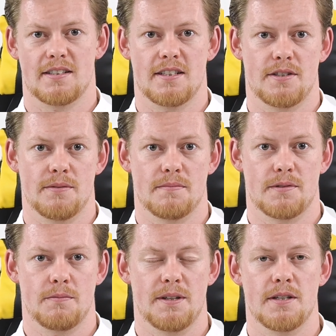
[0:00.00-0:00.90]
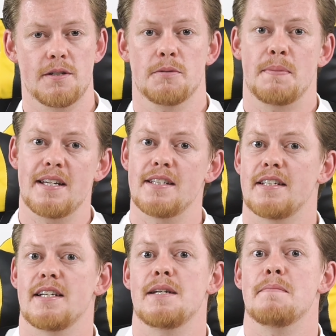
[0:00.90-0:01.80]
systems, whether you use
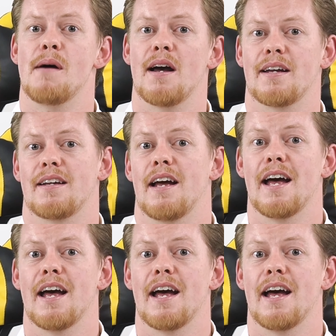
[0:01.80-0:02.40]
PC, Mac,